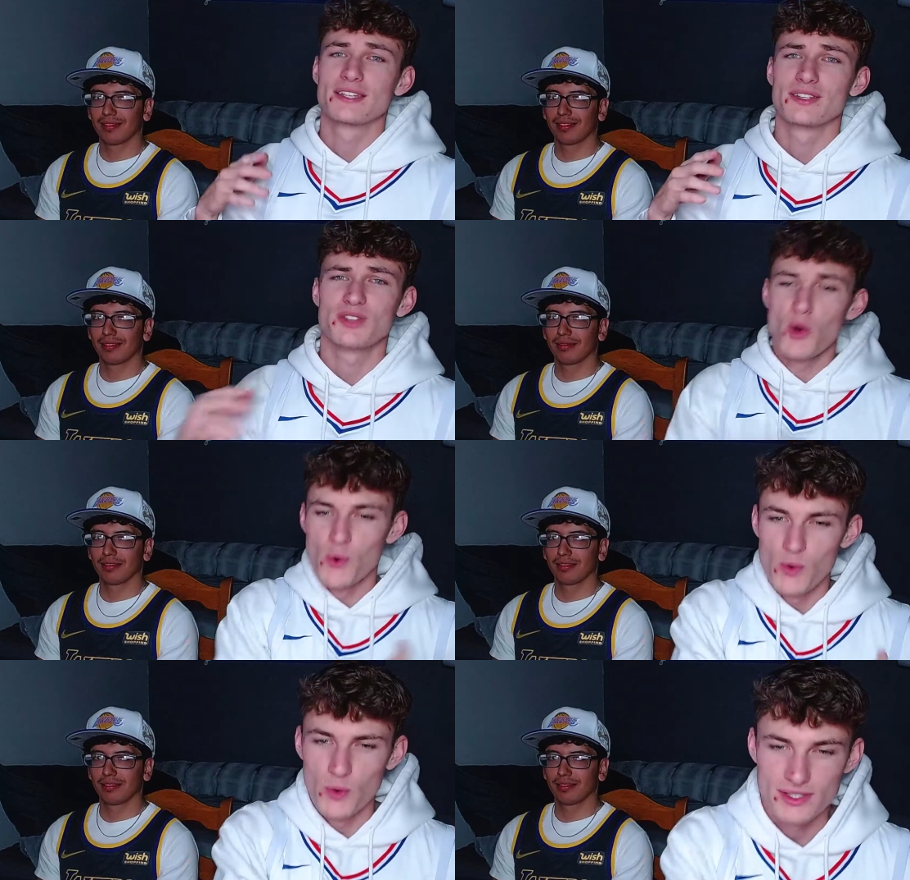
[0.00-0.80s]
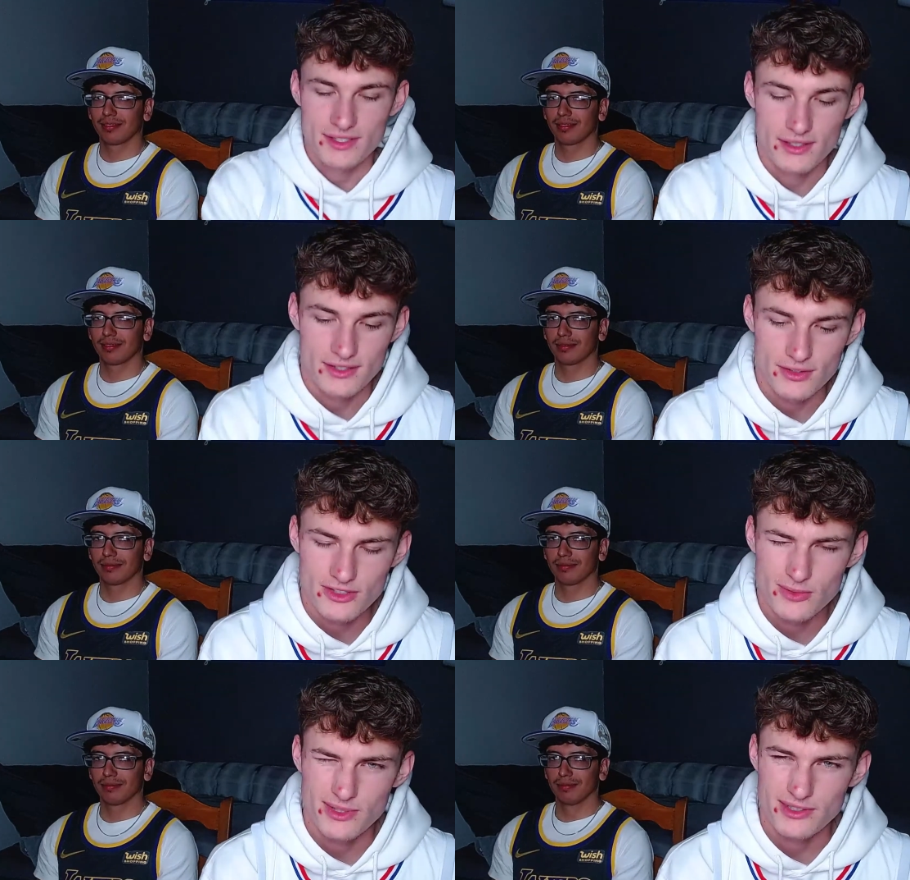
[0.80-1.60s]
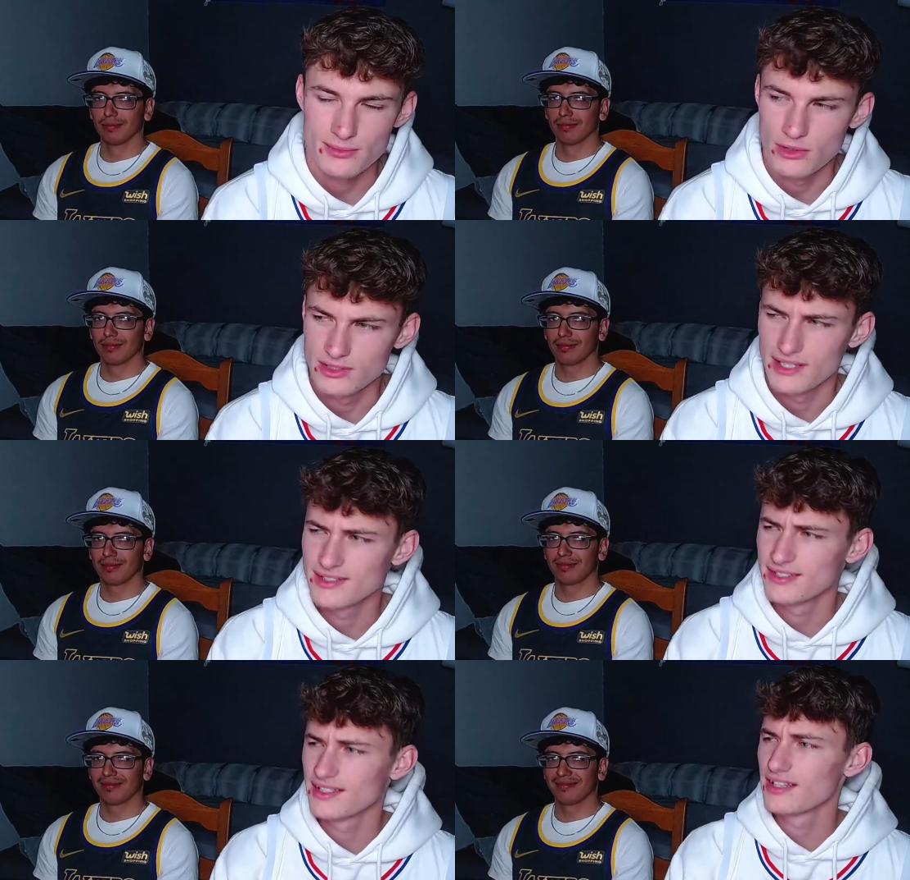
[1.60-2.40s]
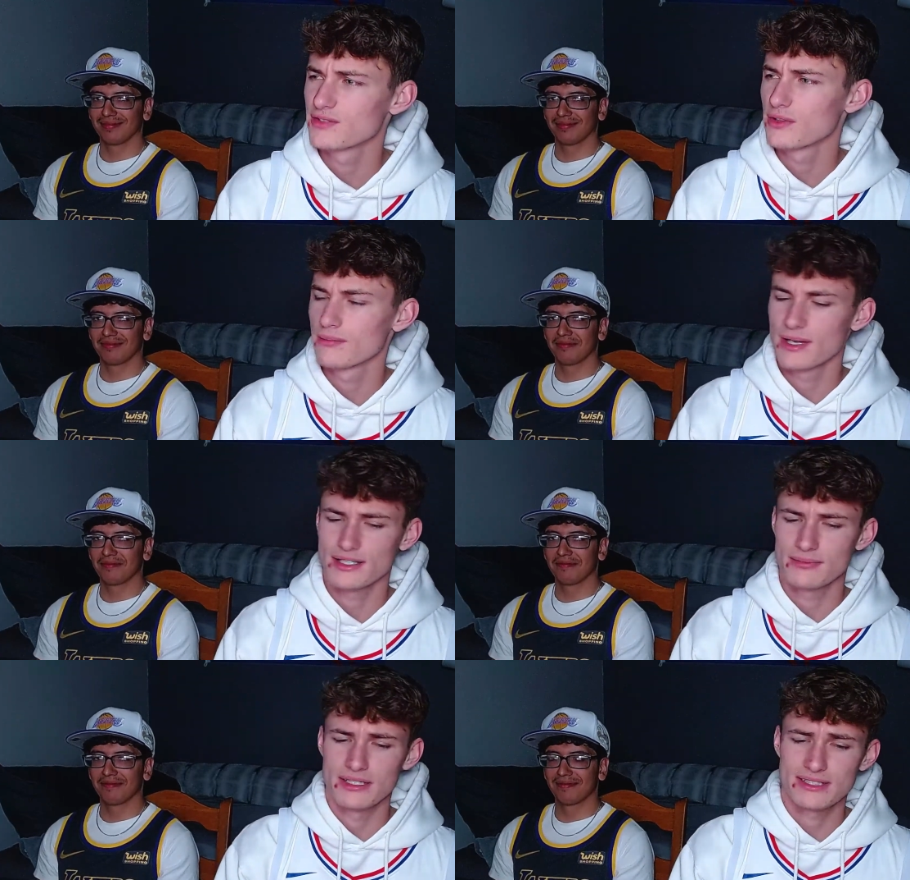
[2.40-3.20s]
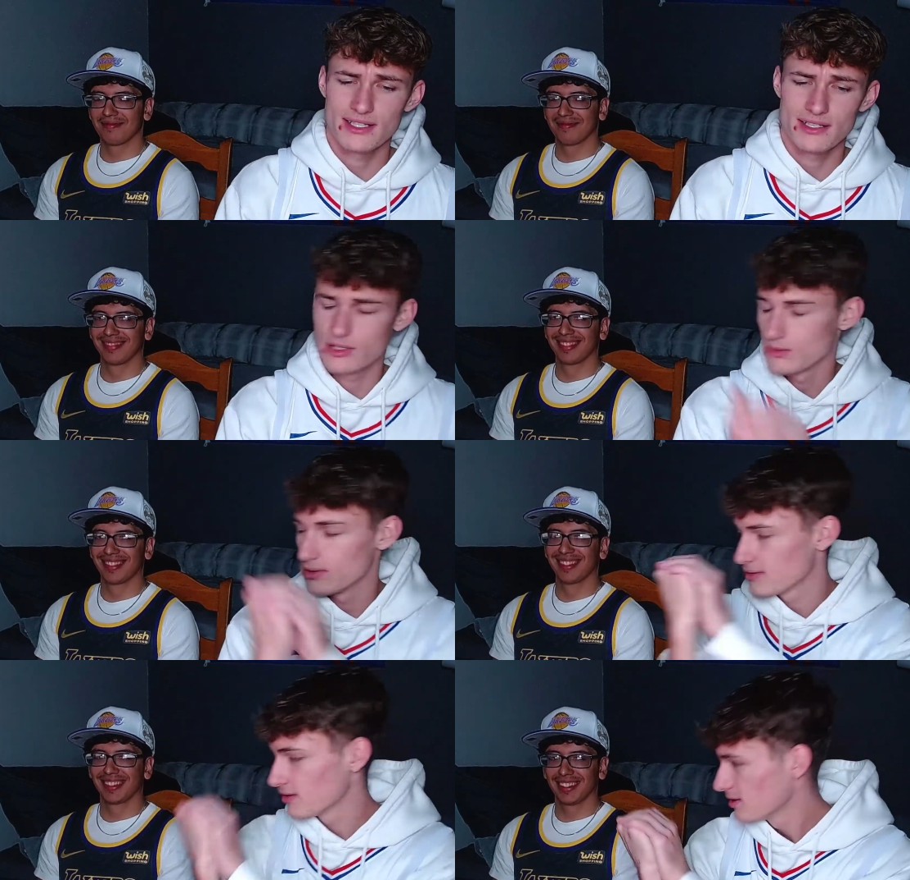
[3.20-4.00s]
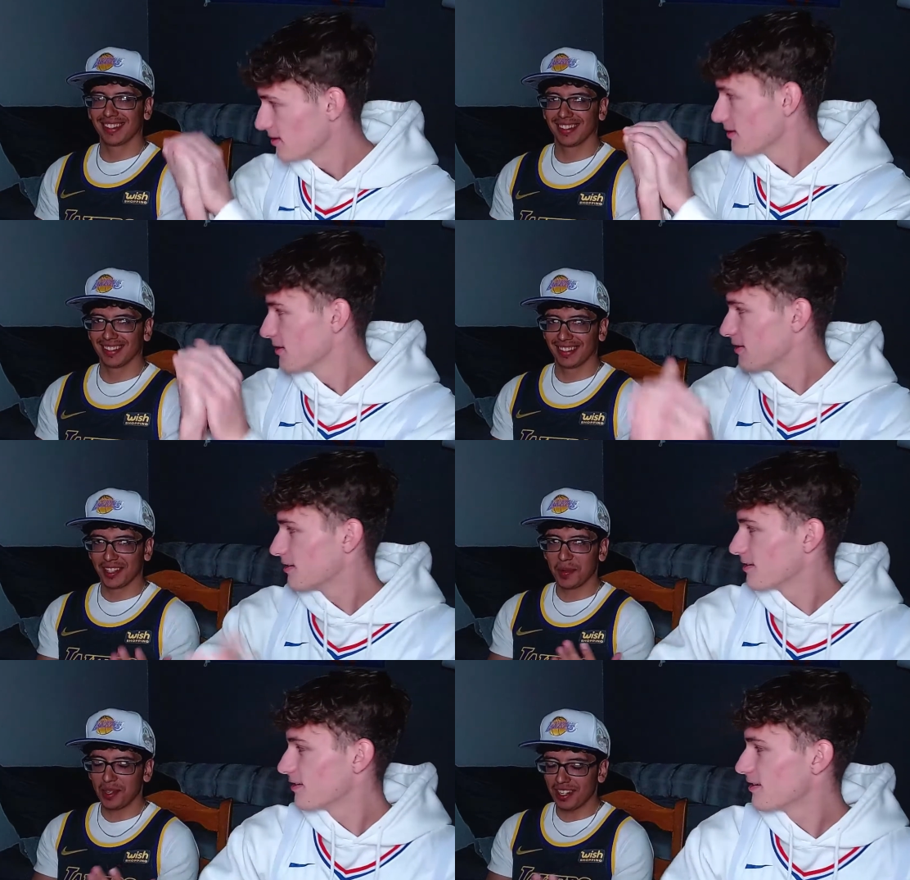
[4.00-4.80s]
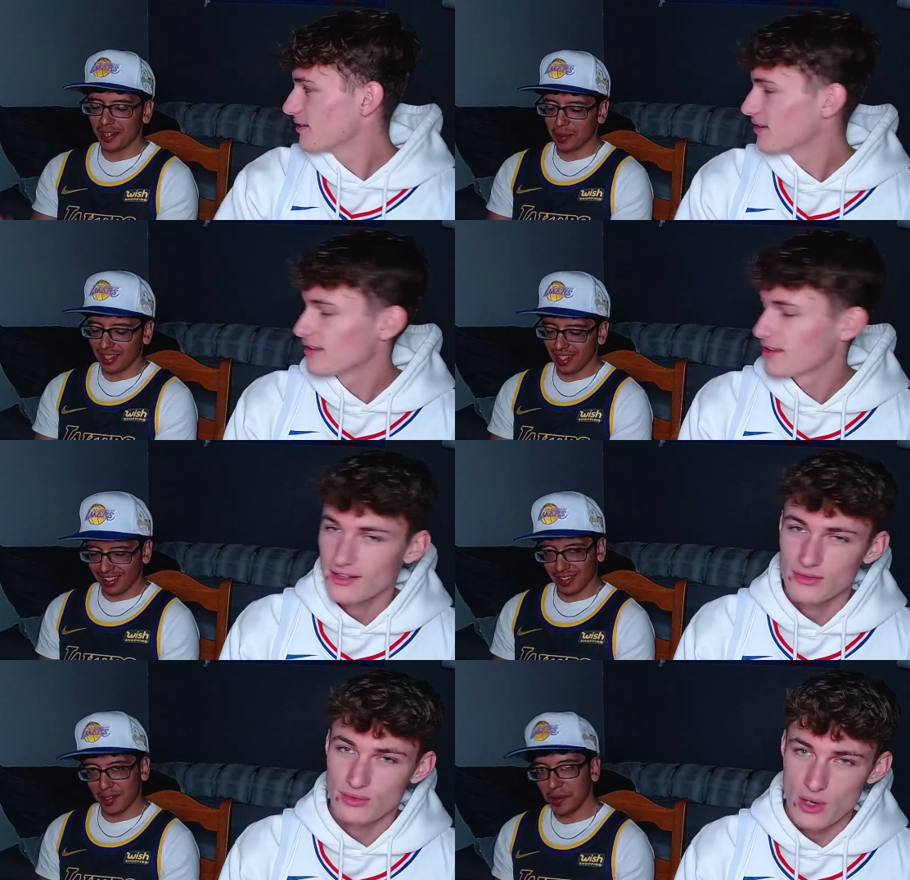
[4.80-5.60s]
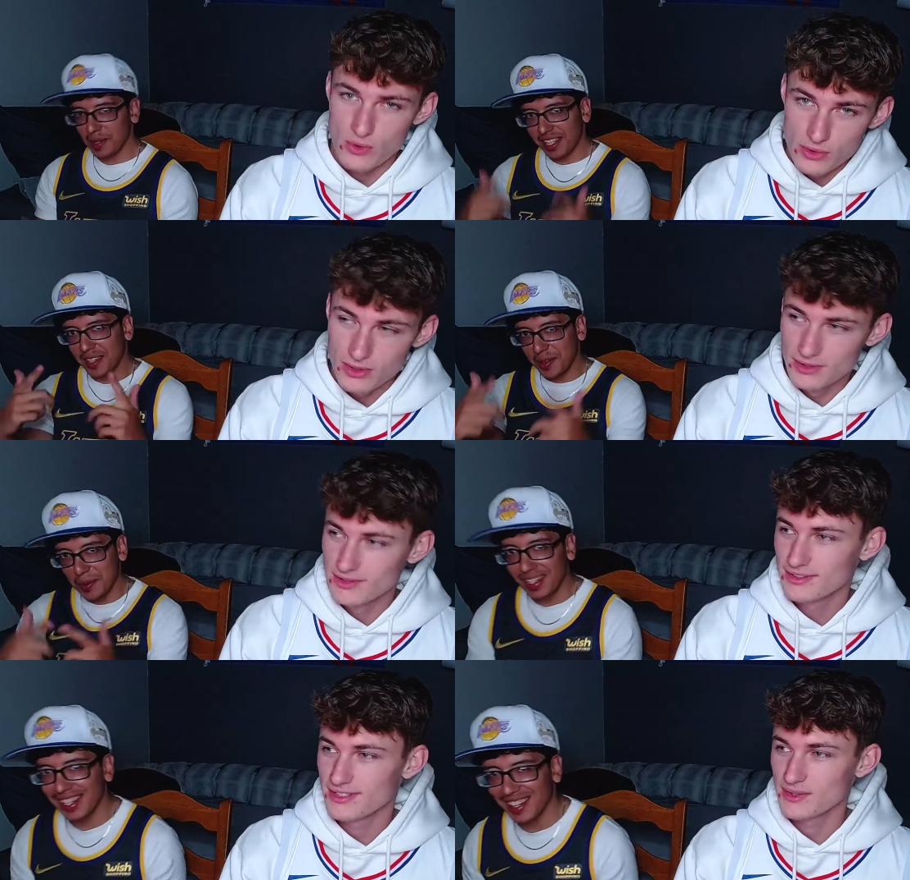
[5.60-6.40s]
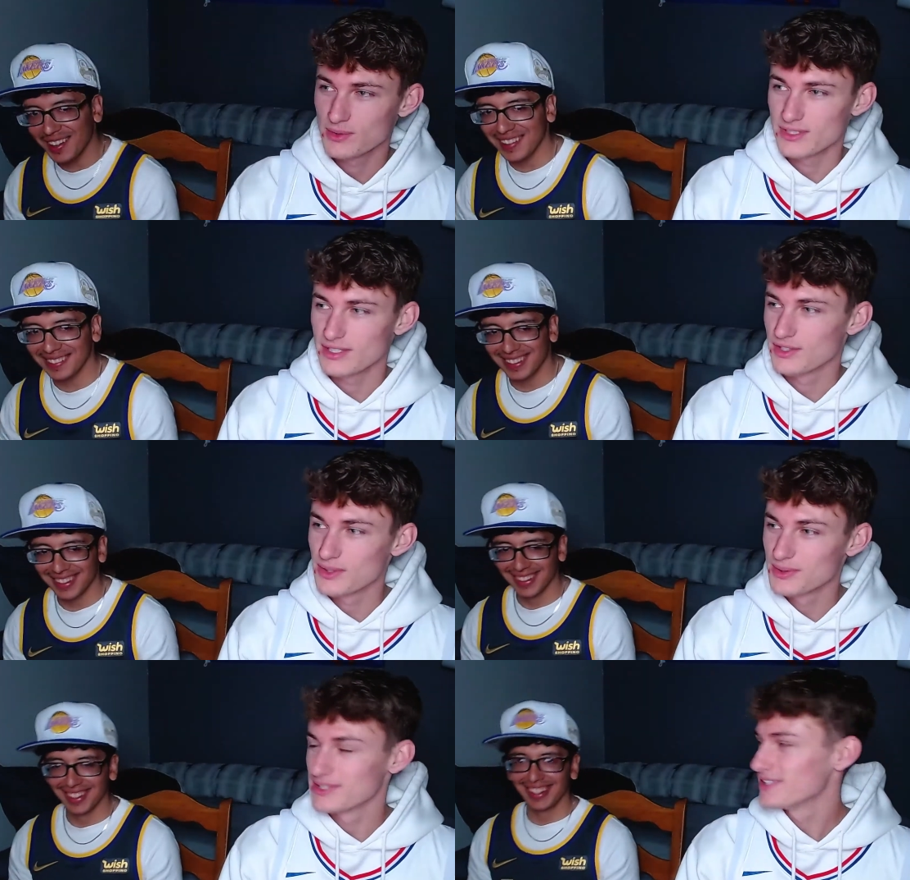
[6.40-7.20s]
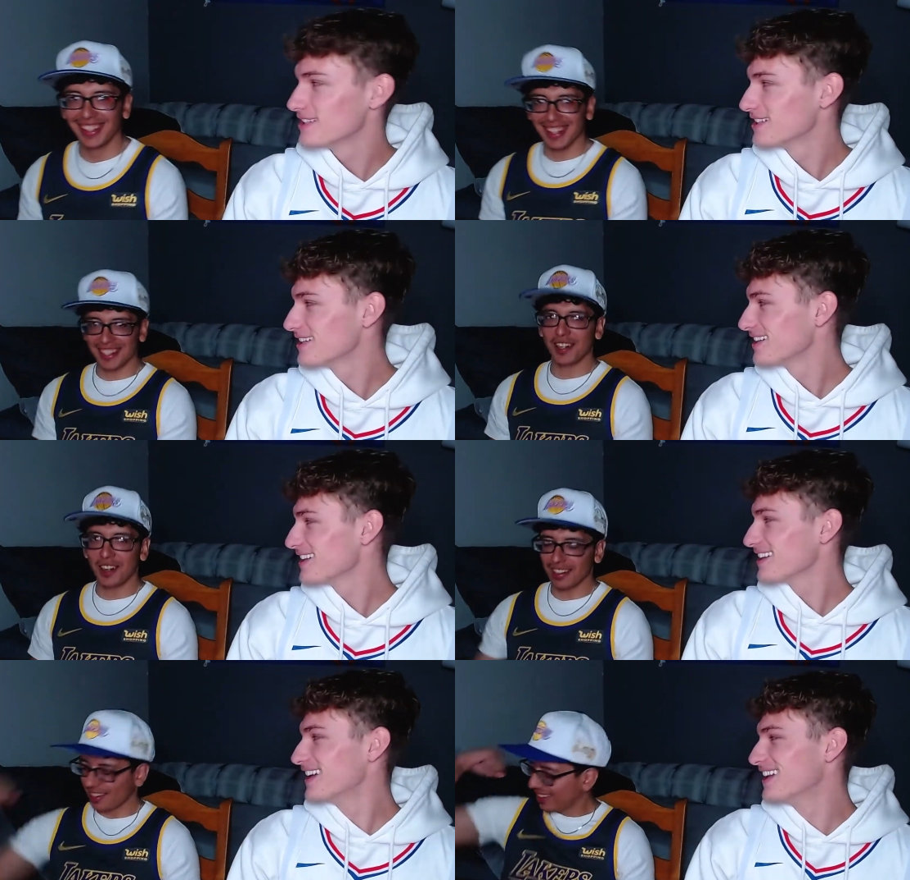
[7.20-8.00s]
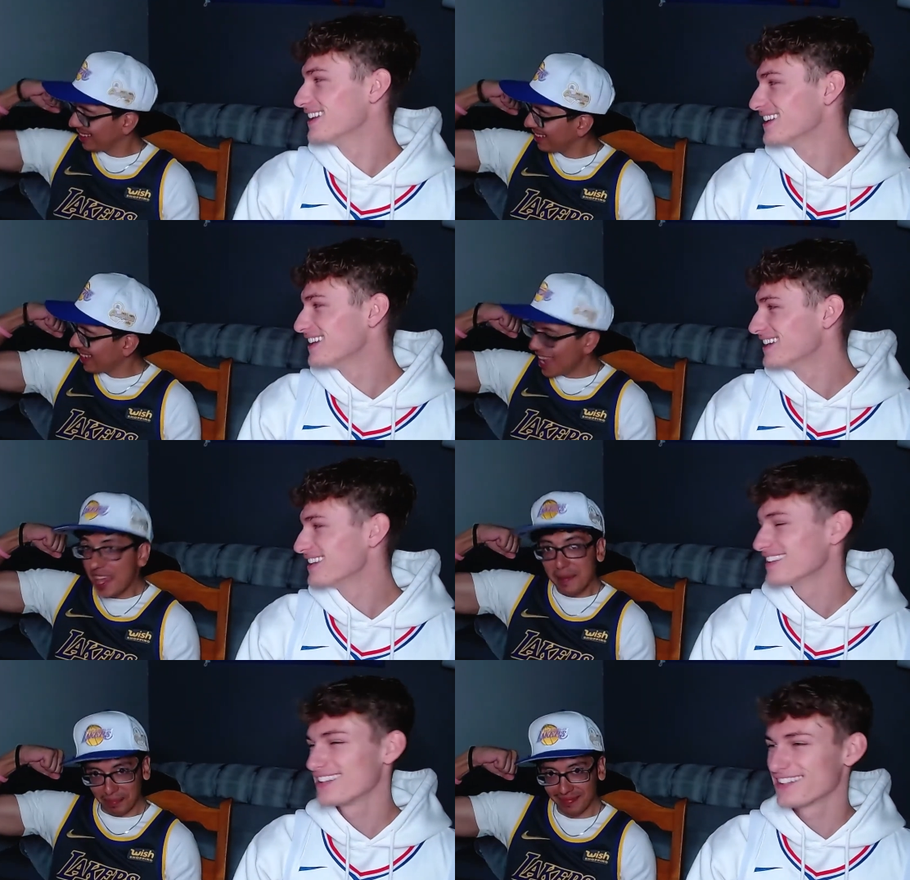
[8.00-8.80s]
Speaker 1: Yo, what's good YouTube? It's your boy JTH. Welcome back to my channel. We're here with
Speaker 2: the one and only
Speaker 1: Raul Ooligooly.
Speaker 2: Yes, sir. Him.